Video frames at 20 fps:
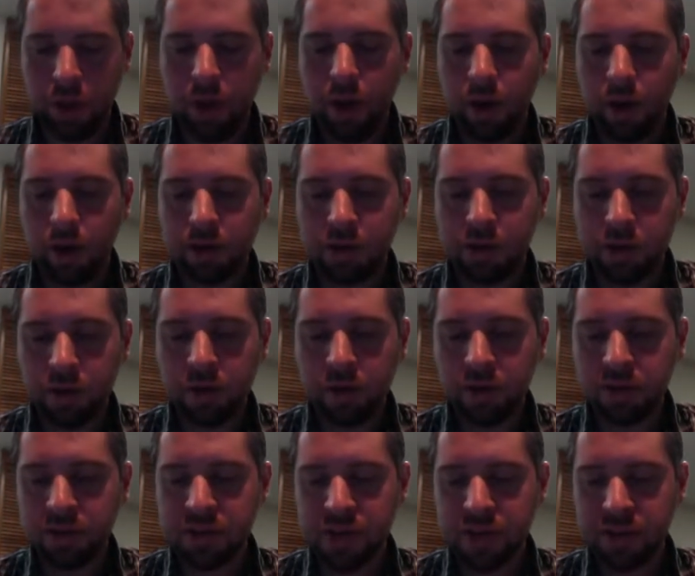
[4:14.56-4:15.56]

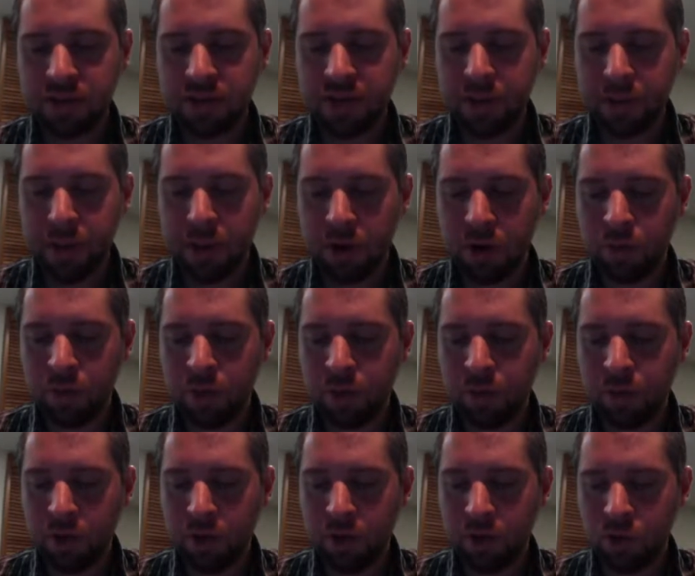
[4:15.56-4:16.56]
Conservatives sense that modern
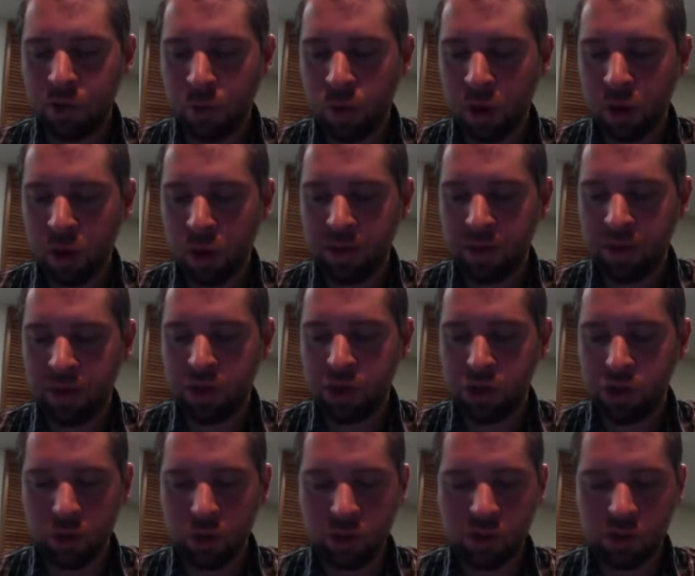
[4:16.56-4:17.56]
people are dwarves on the
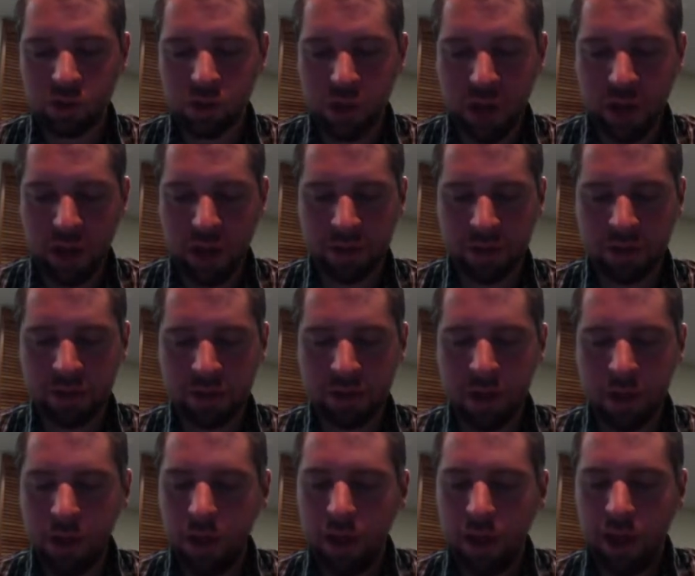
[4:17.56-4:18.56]
shoulders of giants,
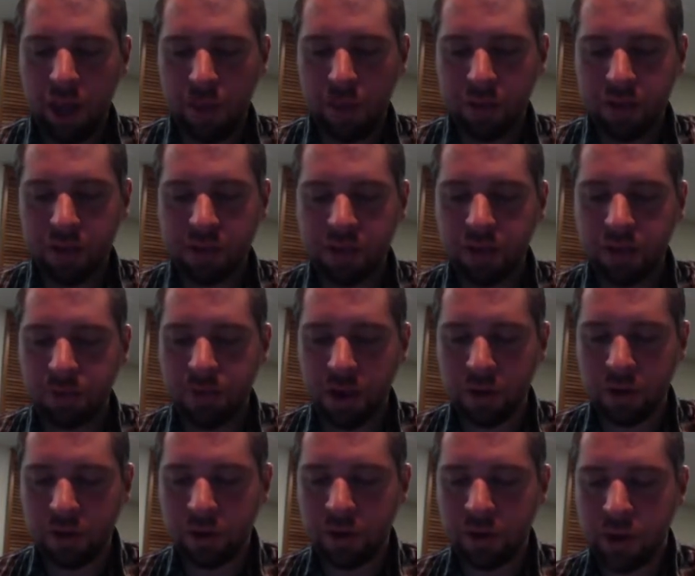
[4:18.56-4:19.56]
able to see
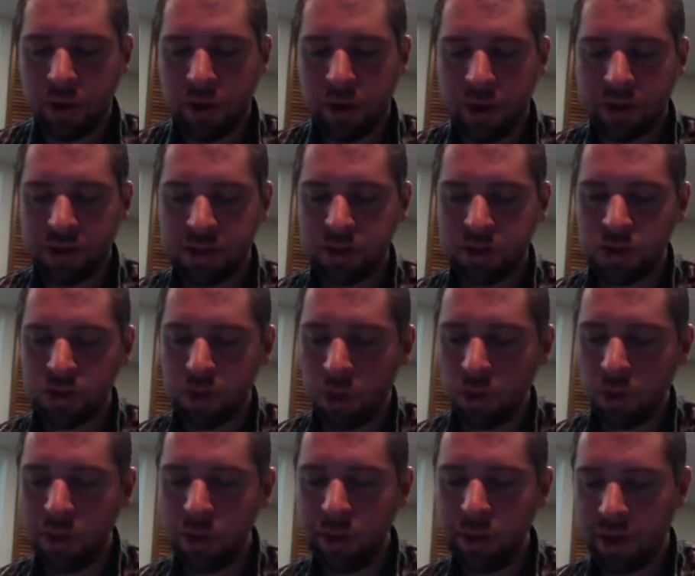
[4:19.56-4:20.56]
farther than their ancestors
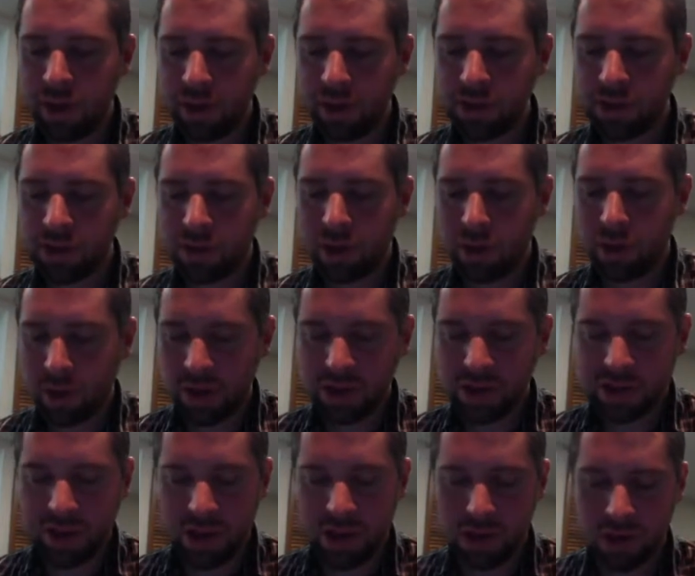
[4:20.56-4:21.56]
only because of the great
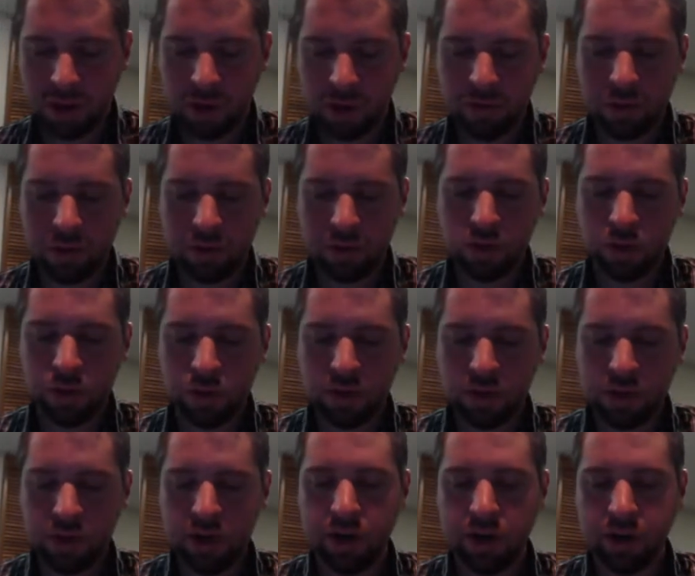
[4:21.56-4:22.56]
stature of those who
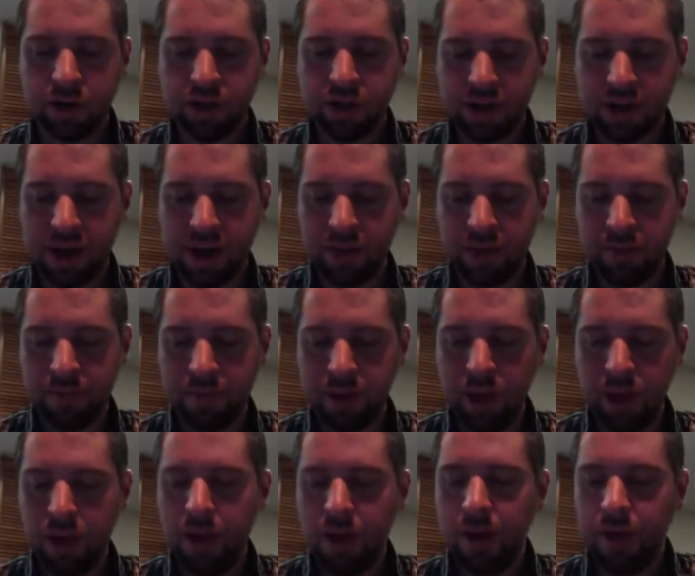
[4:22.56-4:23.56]
preceded us in time.
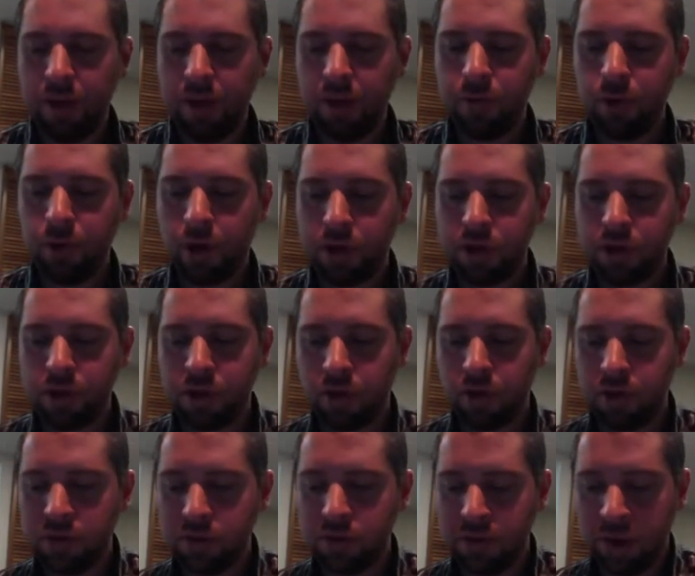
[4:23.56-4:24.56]
Therefore,
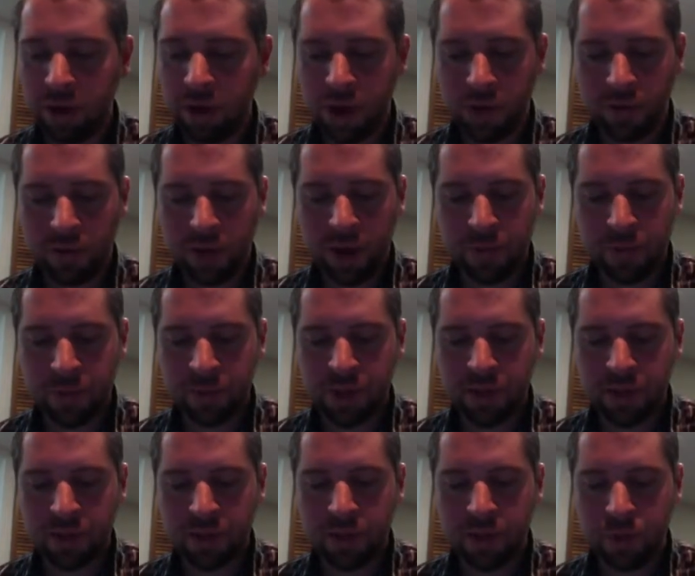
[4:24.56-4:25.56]
conservatives very often
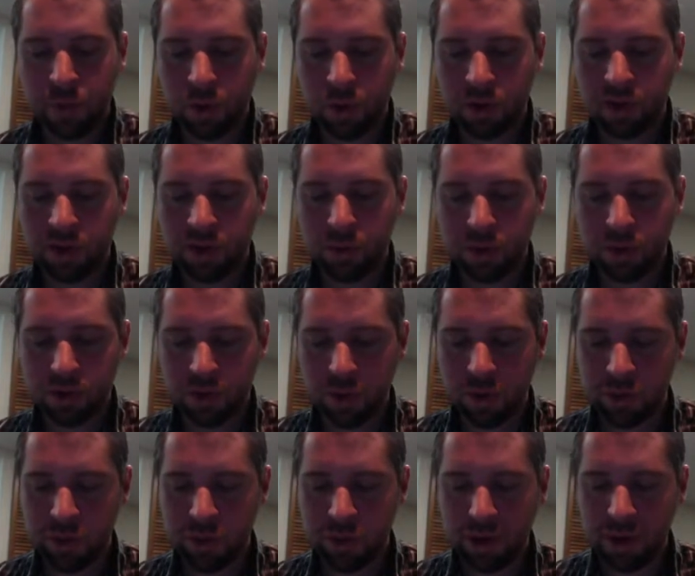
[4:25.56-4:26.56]
emphasize the importance of
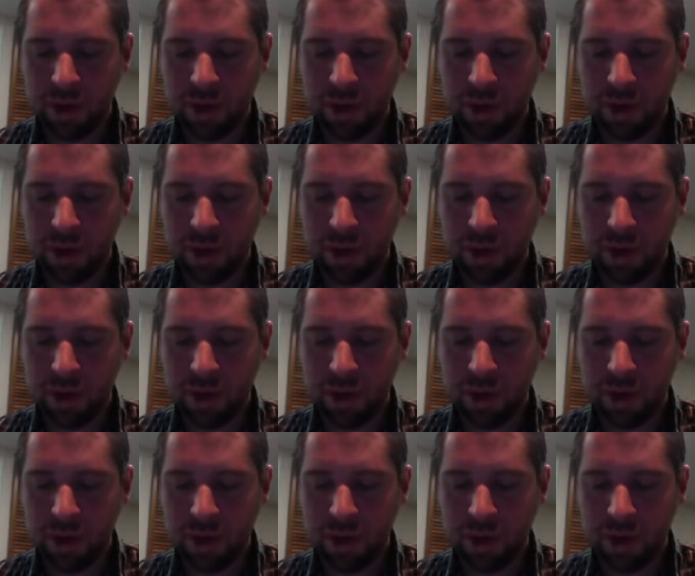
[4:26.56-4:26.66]
prescription,